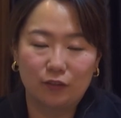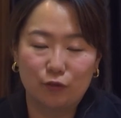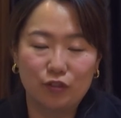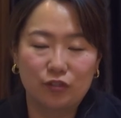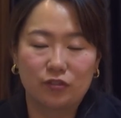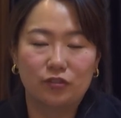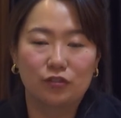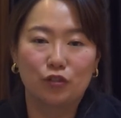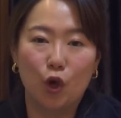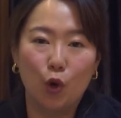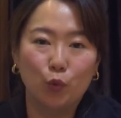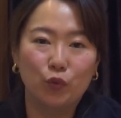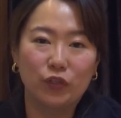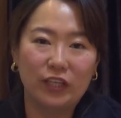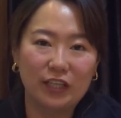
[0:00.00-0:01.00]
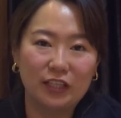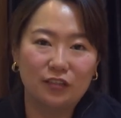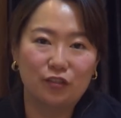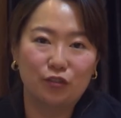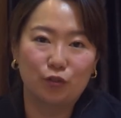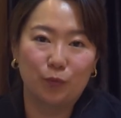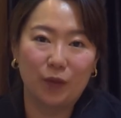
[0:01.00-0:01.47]
is no need
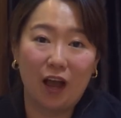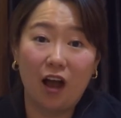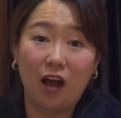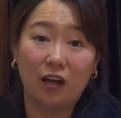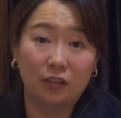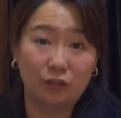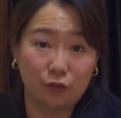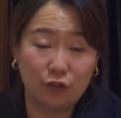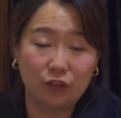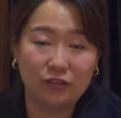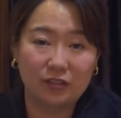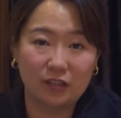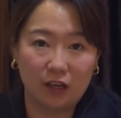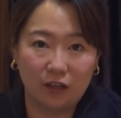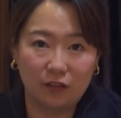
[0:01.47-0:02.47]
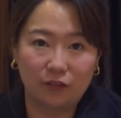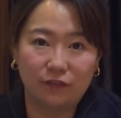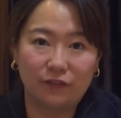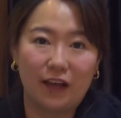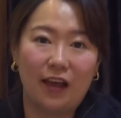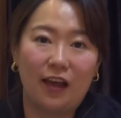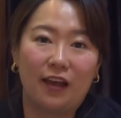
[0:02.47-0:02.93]
to be hard on yourself
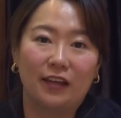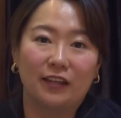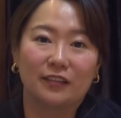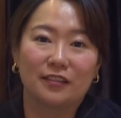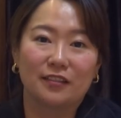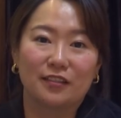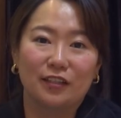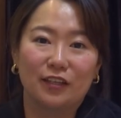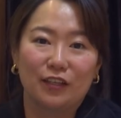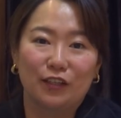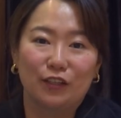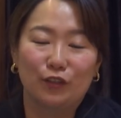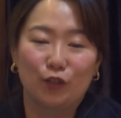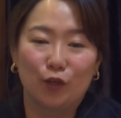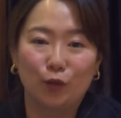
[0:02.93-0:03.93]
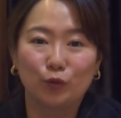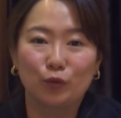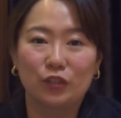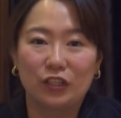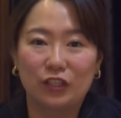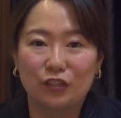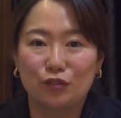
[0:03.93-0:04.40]
and no
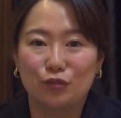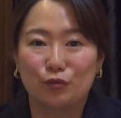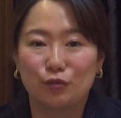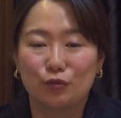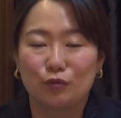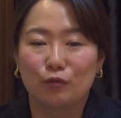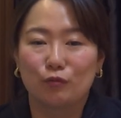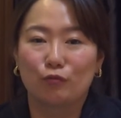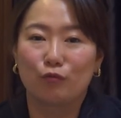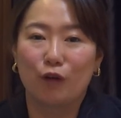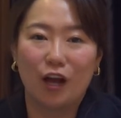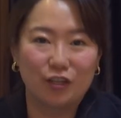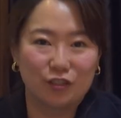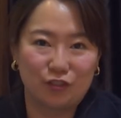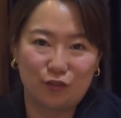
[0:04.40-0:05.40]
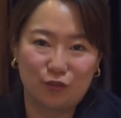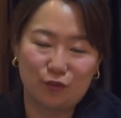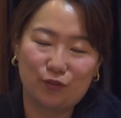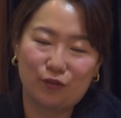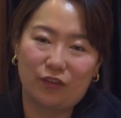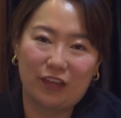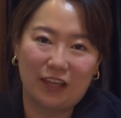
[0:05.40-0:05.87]
need to rush
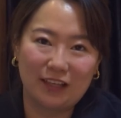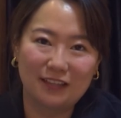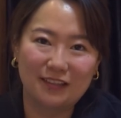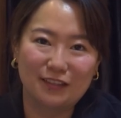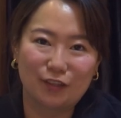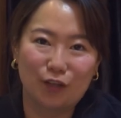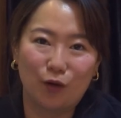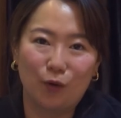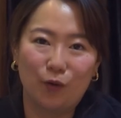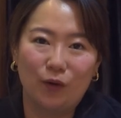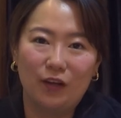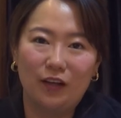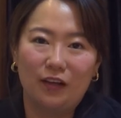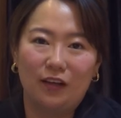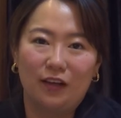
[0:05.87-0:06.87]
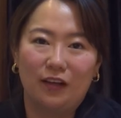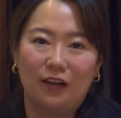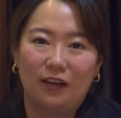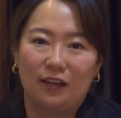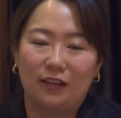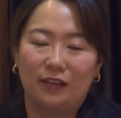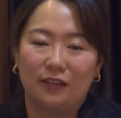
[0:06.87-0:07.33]
into things. So
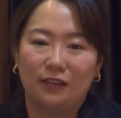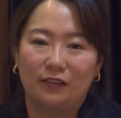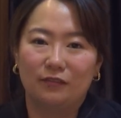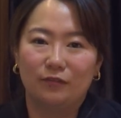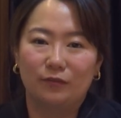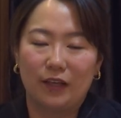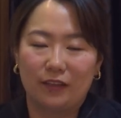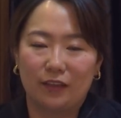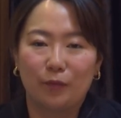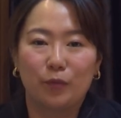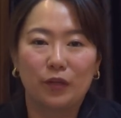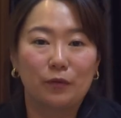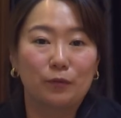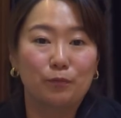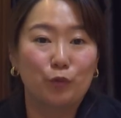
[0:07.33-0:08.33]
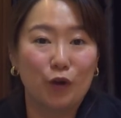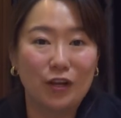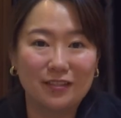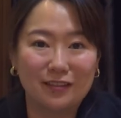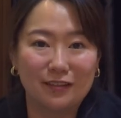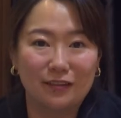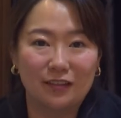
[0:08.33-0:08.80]
I think be
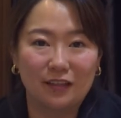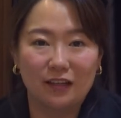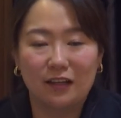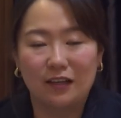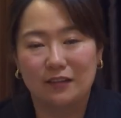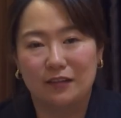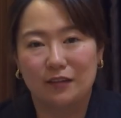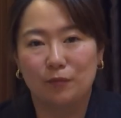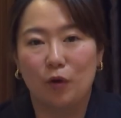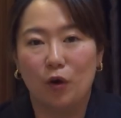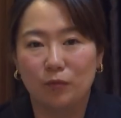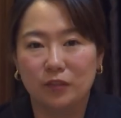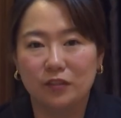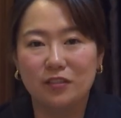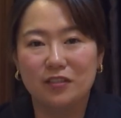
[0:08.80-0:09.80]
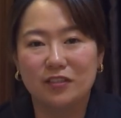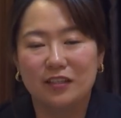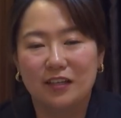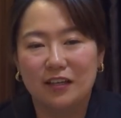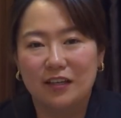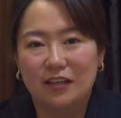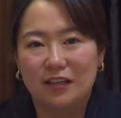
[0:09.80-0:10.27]
present at the moment.
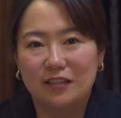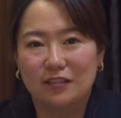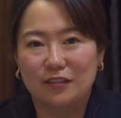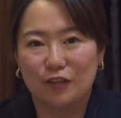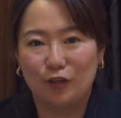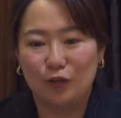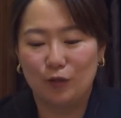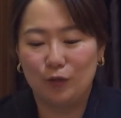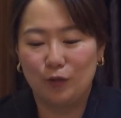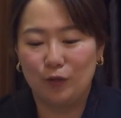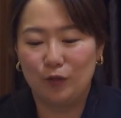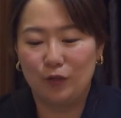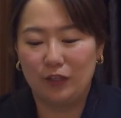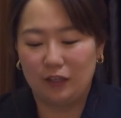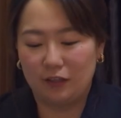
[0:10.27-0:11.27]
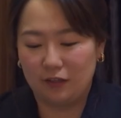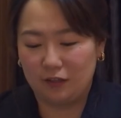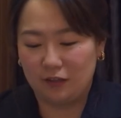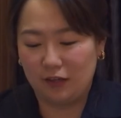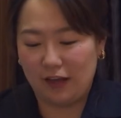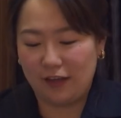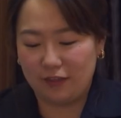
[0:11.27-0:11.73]
So
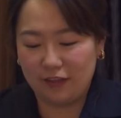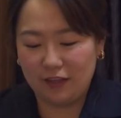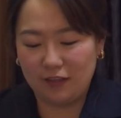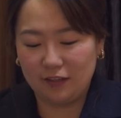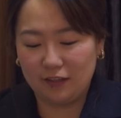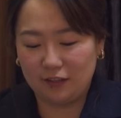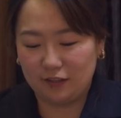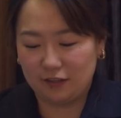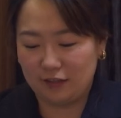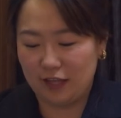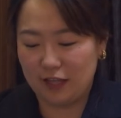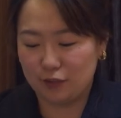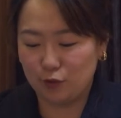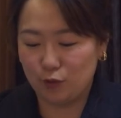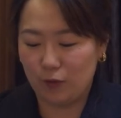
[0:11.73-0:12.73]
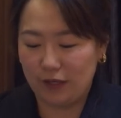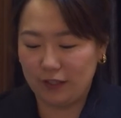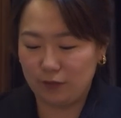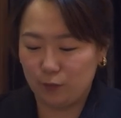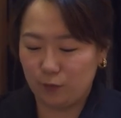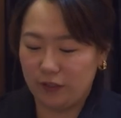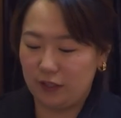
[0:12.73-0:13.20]
I think that's
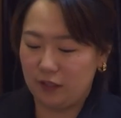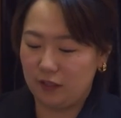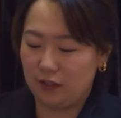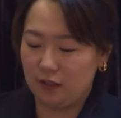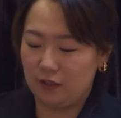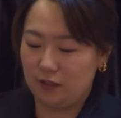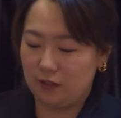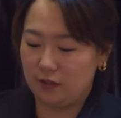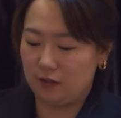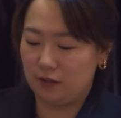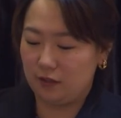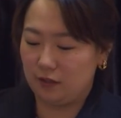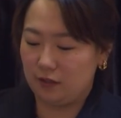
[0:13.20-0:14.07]
why we